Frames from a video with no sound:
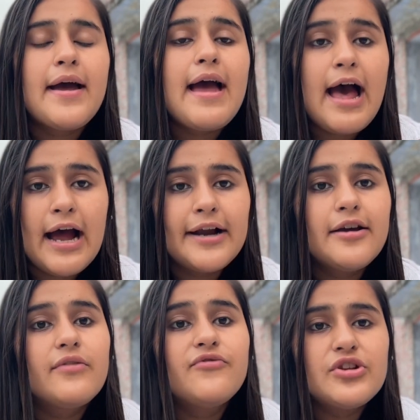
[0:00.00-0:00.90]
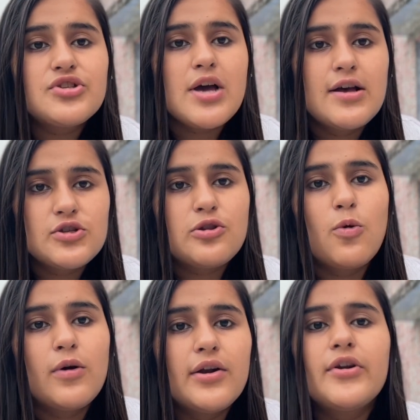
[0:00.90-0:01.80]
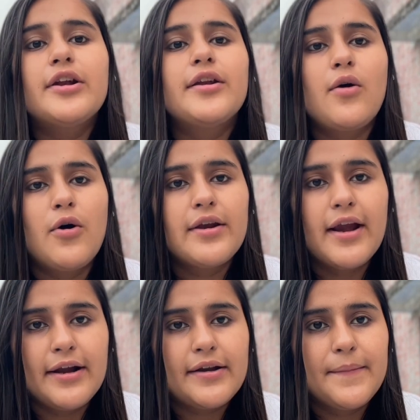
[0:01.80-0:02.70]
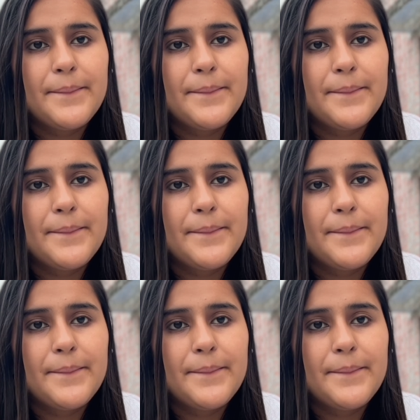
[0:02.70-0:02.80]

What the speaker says: had which slogan written on it?